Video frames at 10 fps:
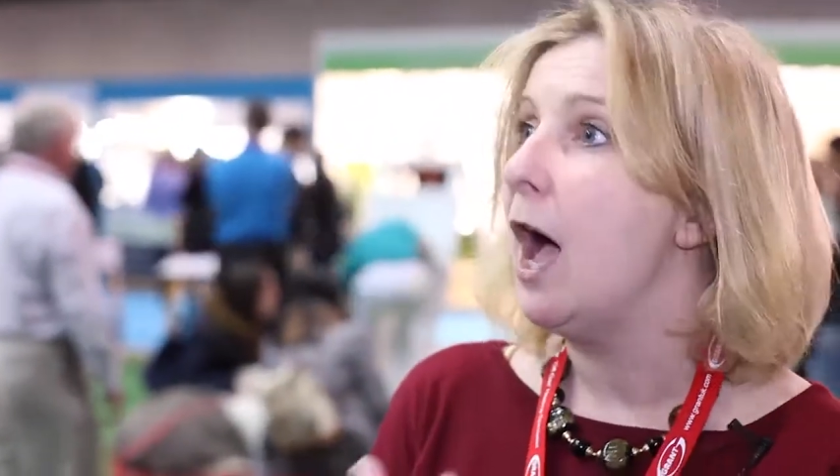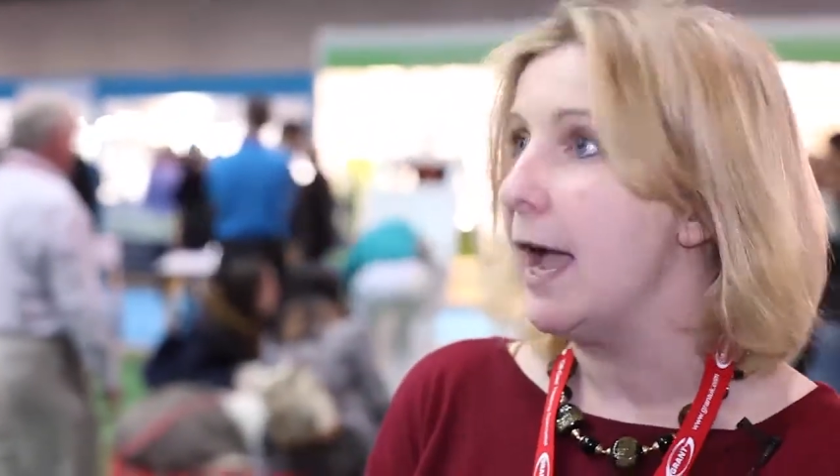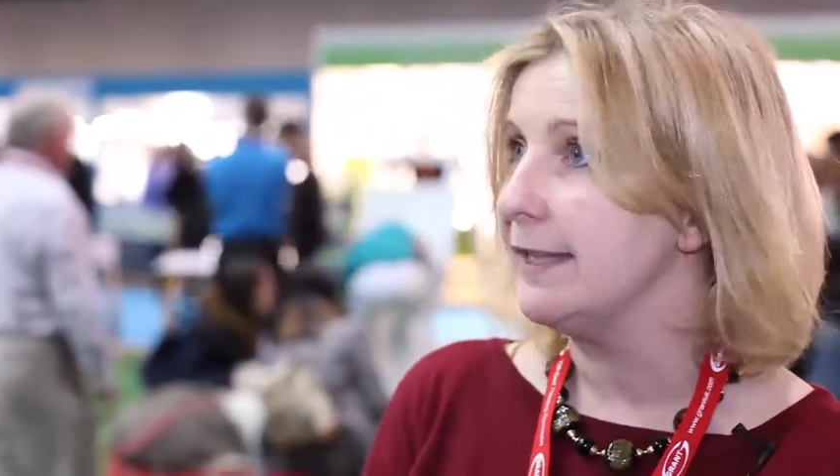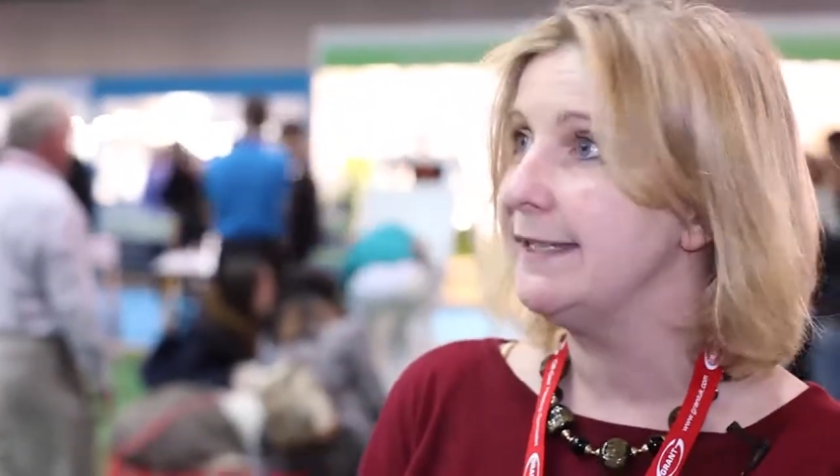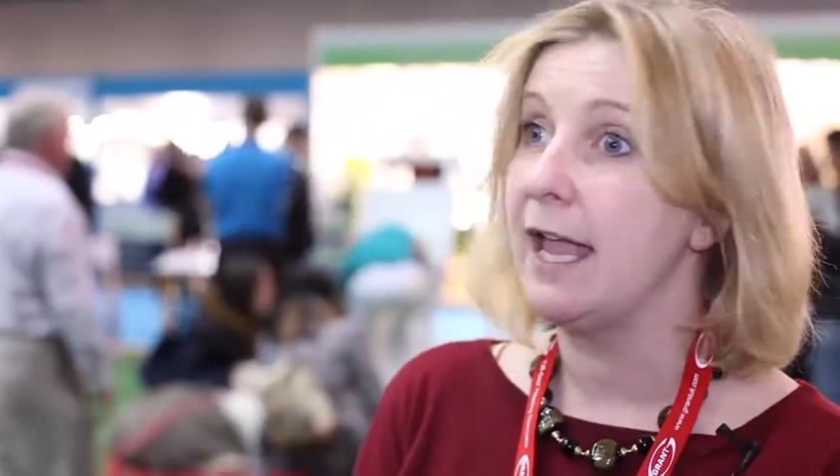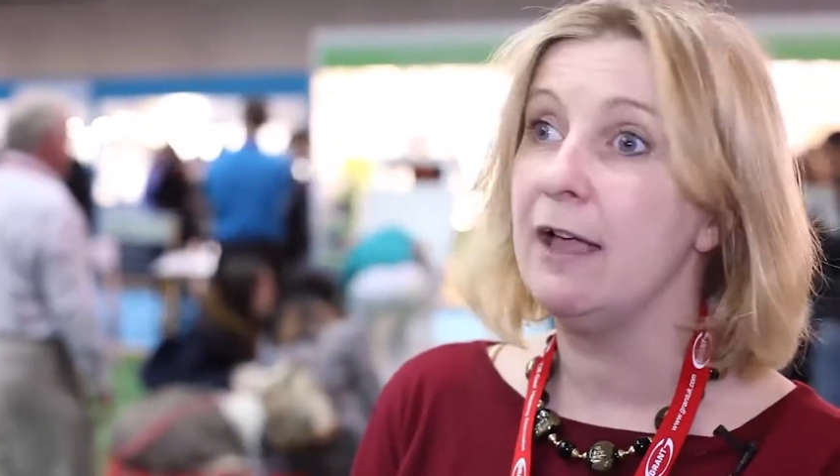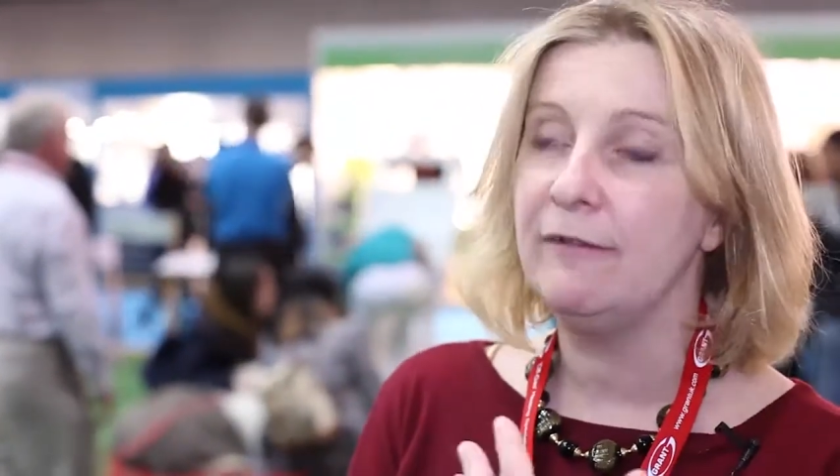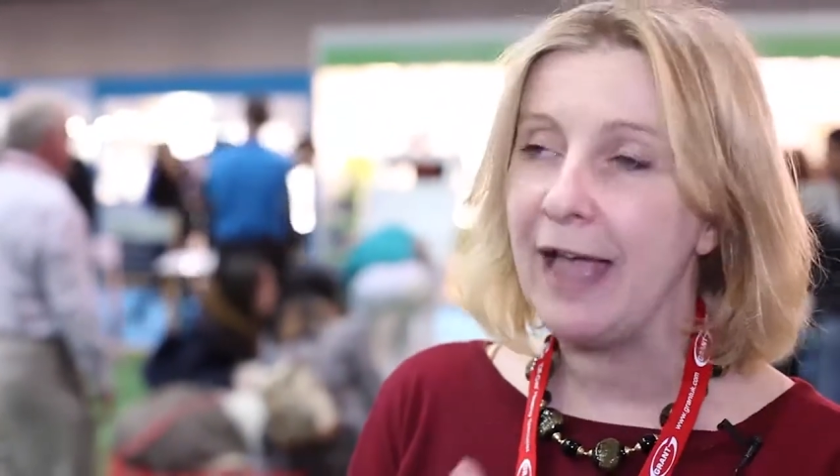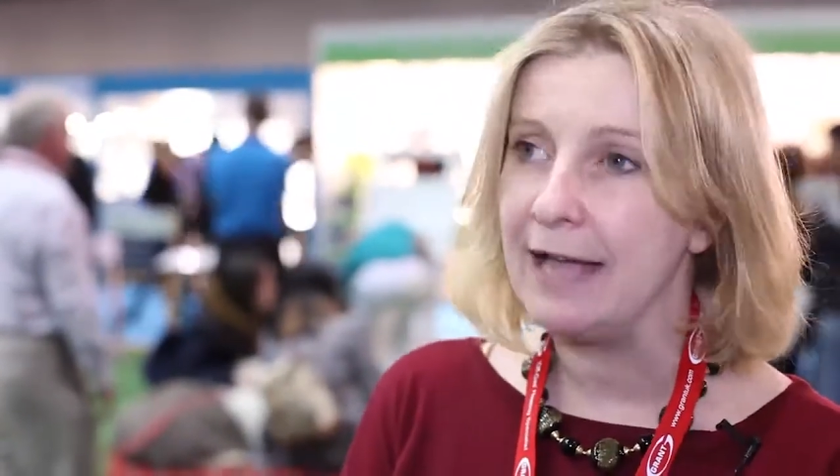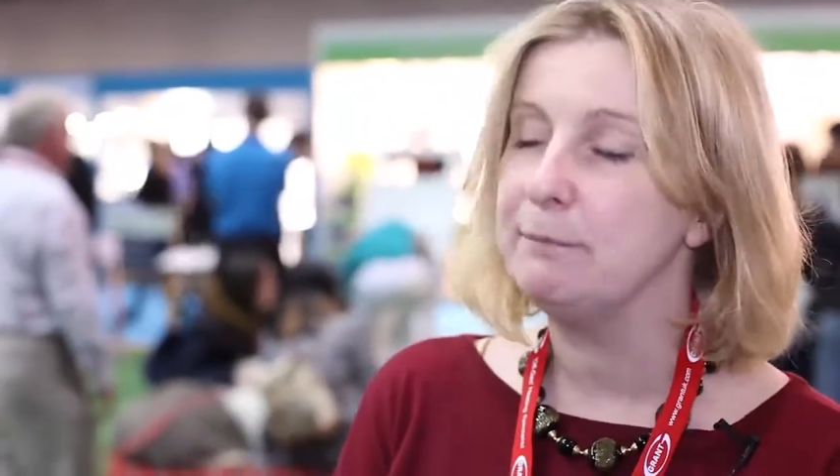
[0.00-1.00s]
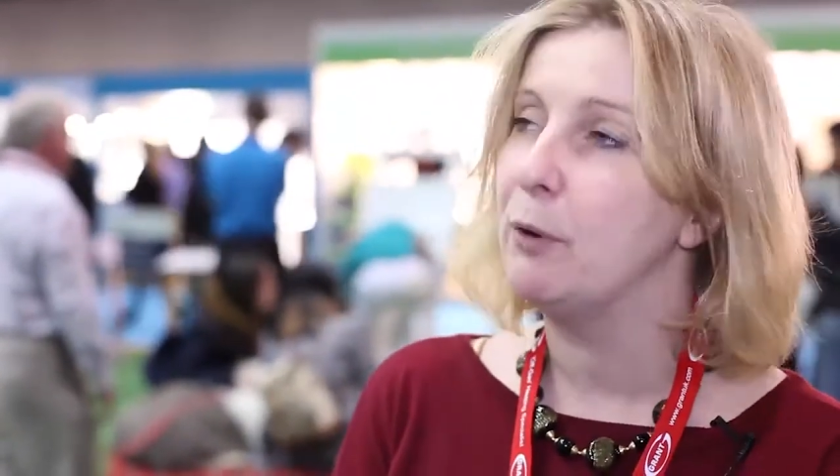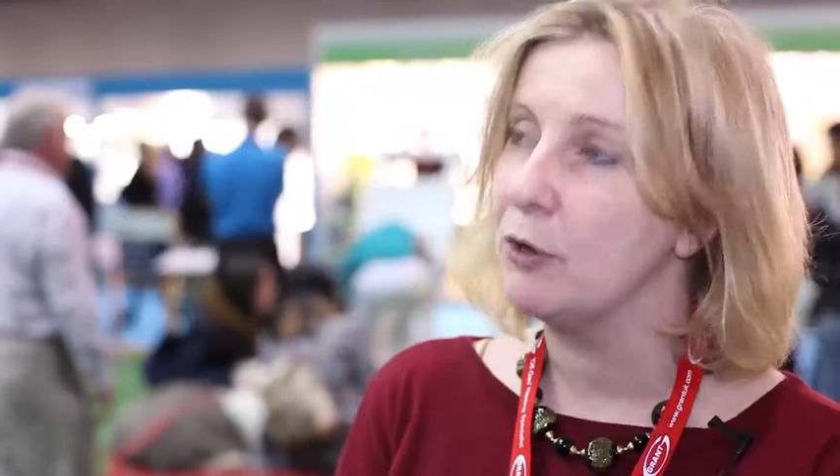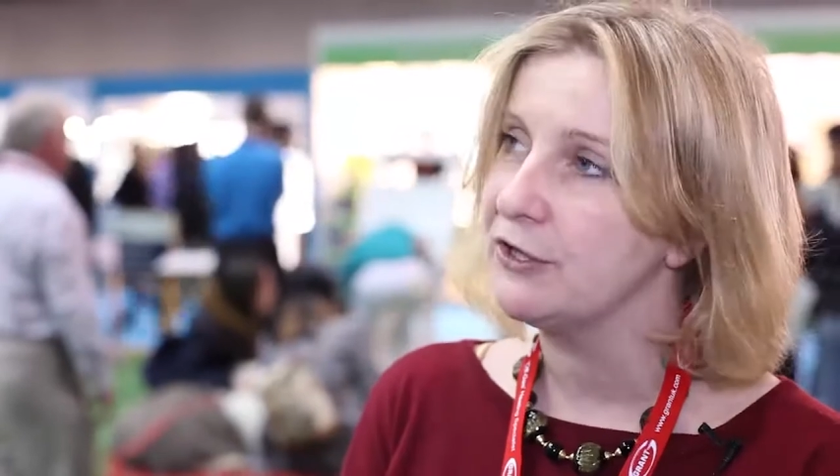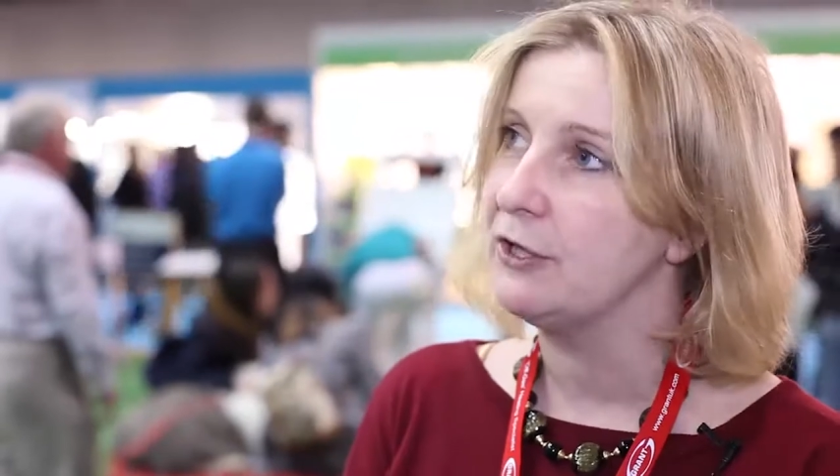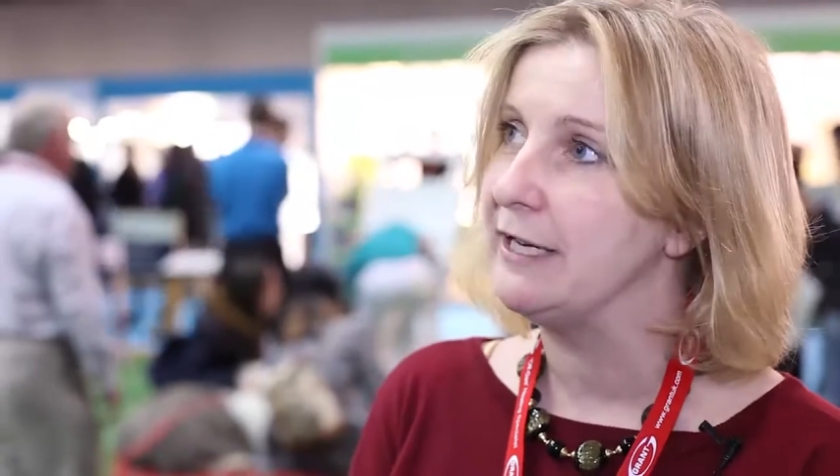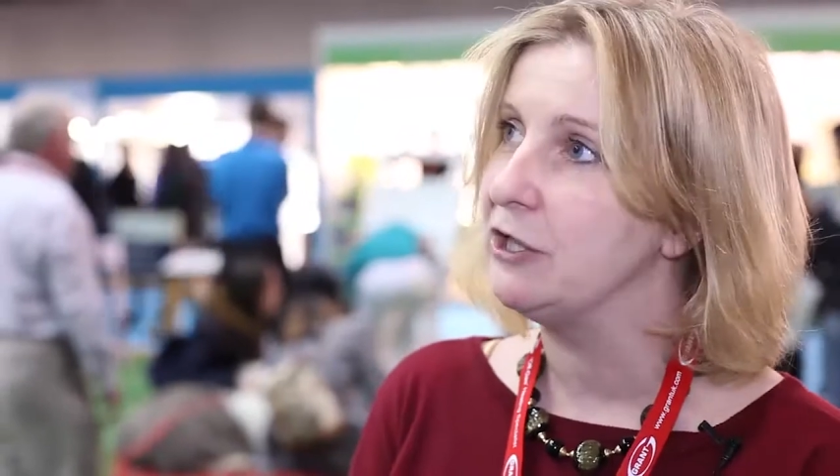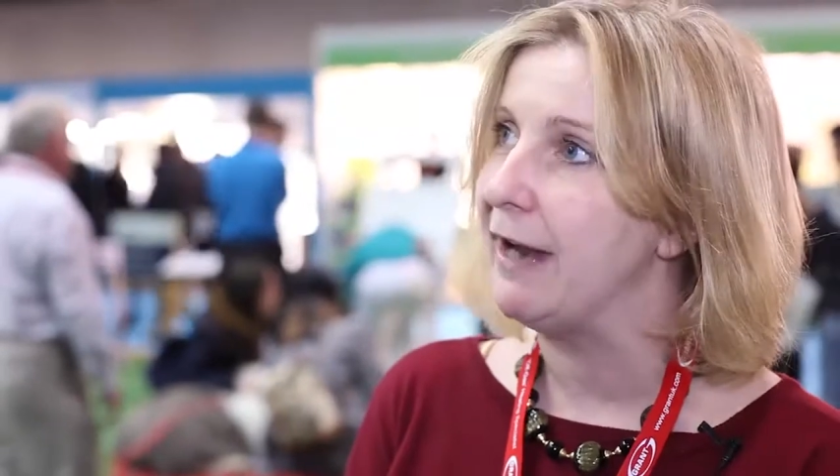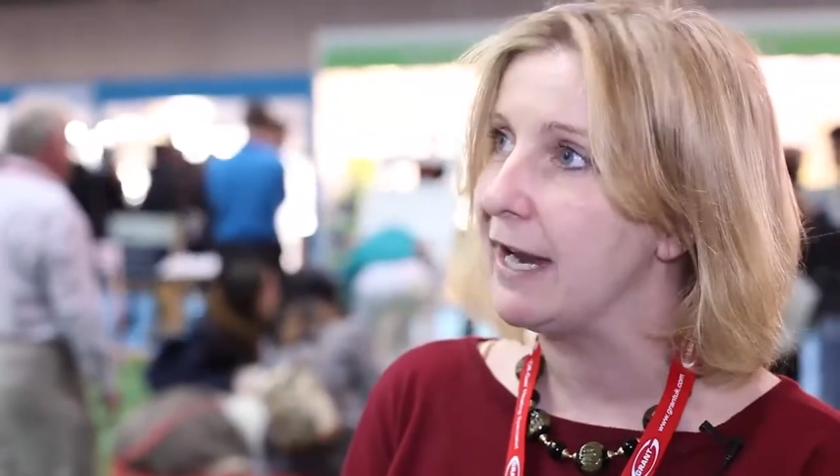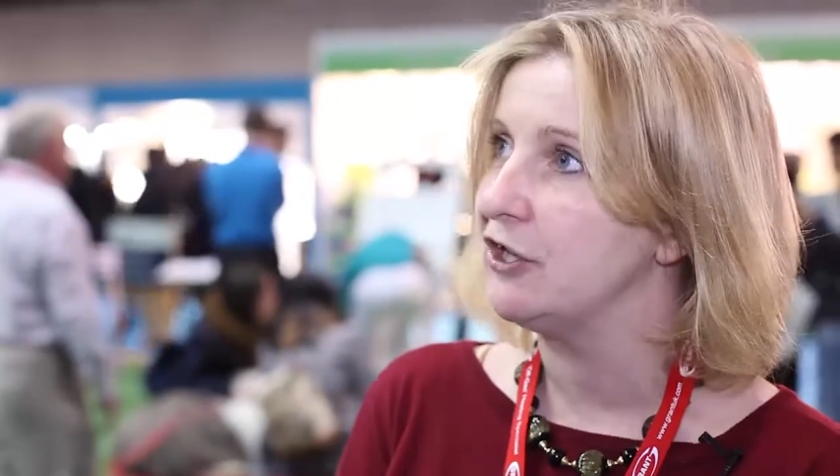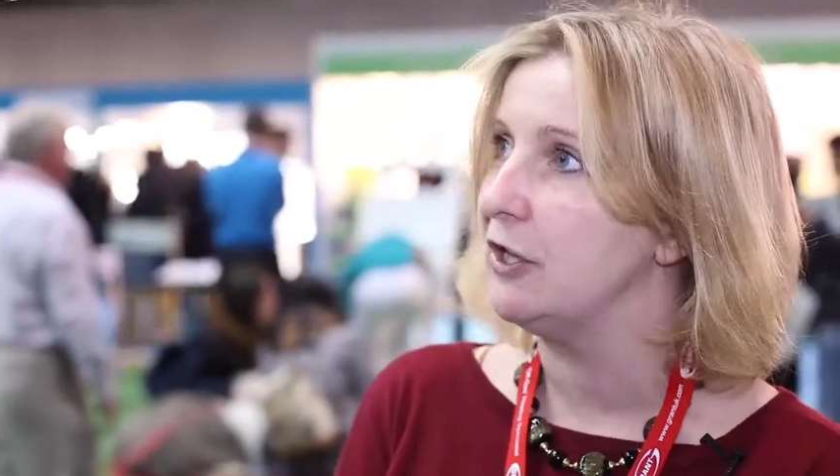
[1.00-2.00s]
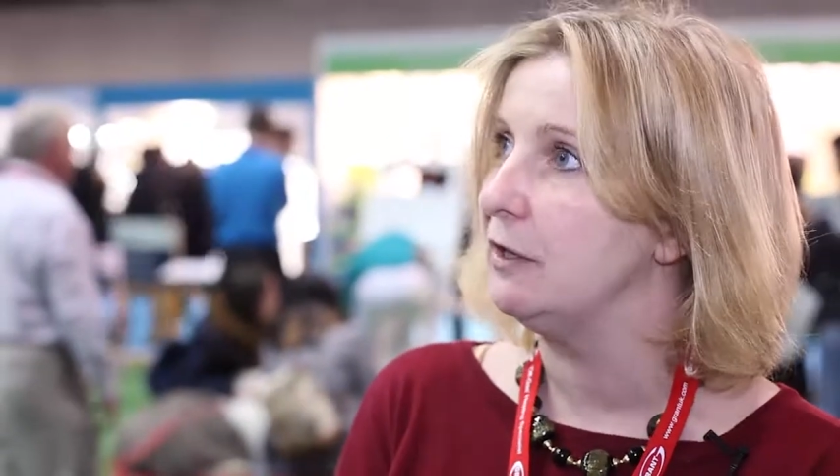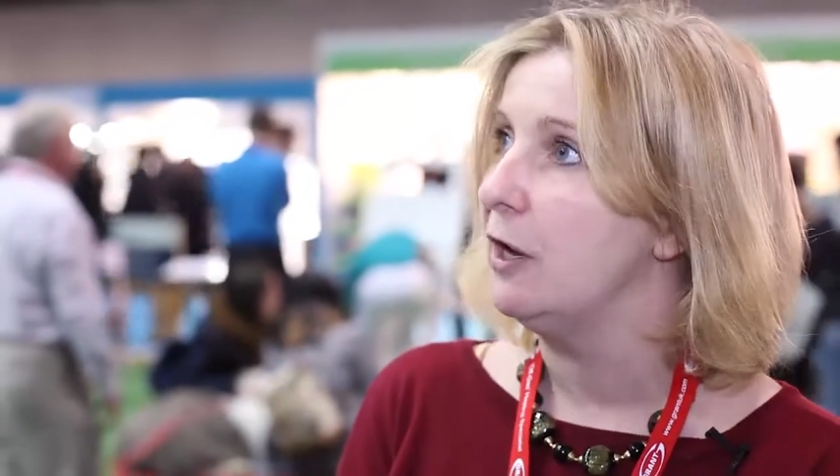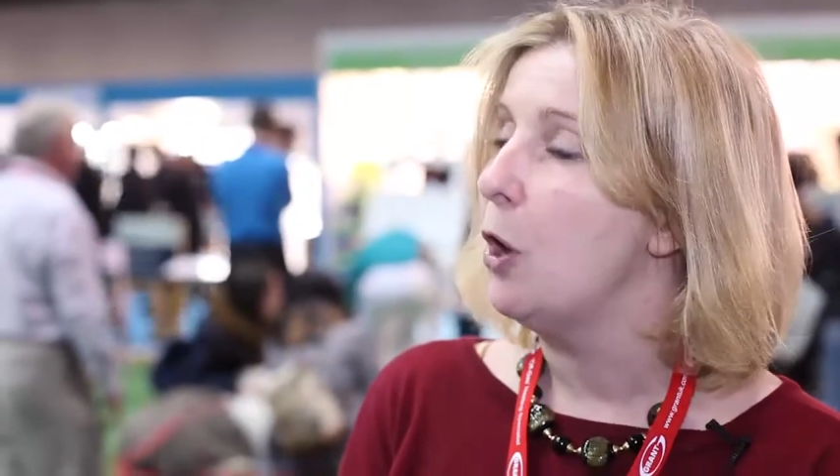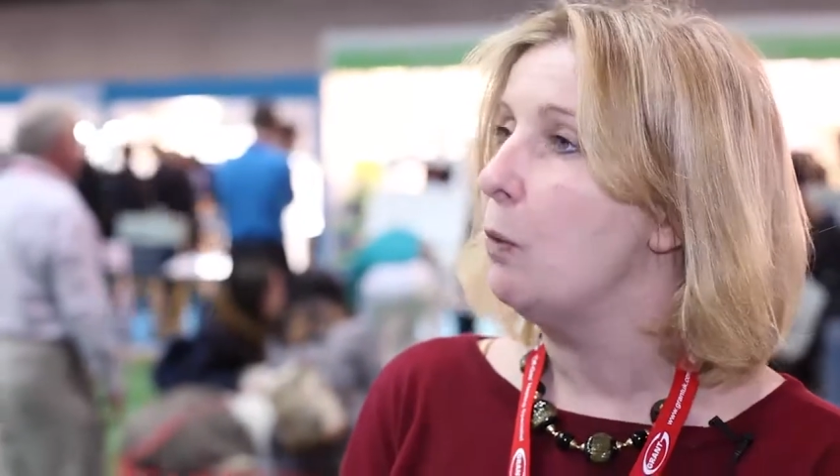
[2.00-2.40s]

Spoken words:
I can say I've had personal interaction